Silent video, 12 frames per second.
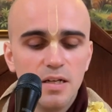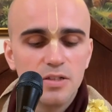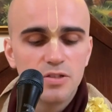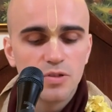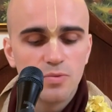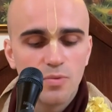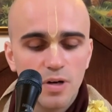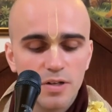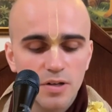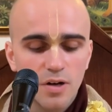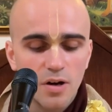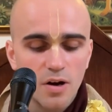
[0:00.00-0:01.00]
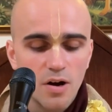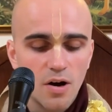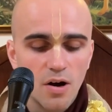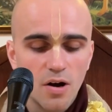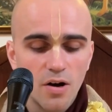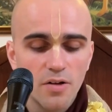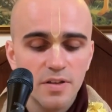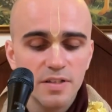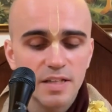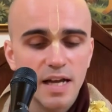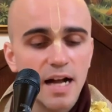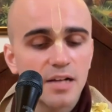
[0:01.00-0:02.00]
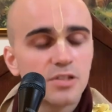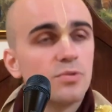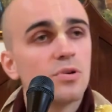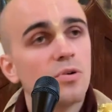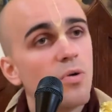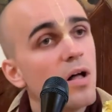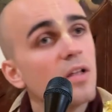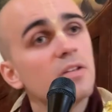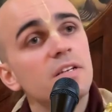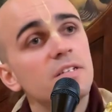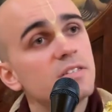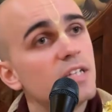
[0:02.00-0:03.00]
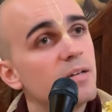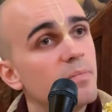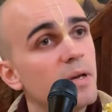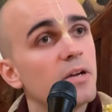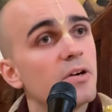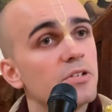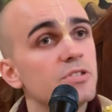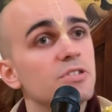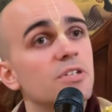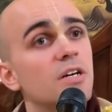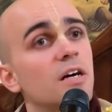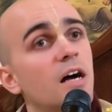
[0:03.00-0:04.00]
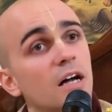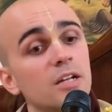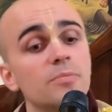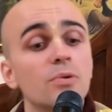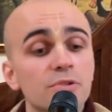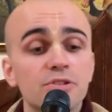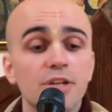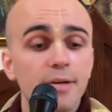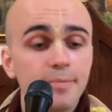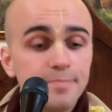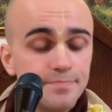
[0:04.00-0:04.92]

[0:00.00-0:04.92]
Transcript: So what are these actual qualities that make Krishna Adi Purusha?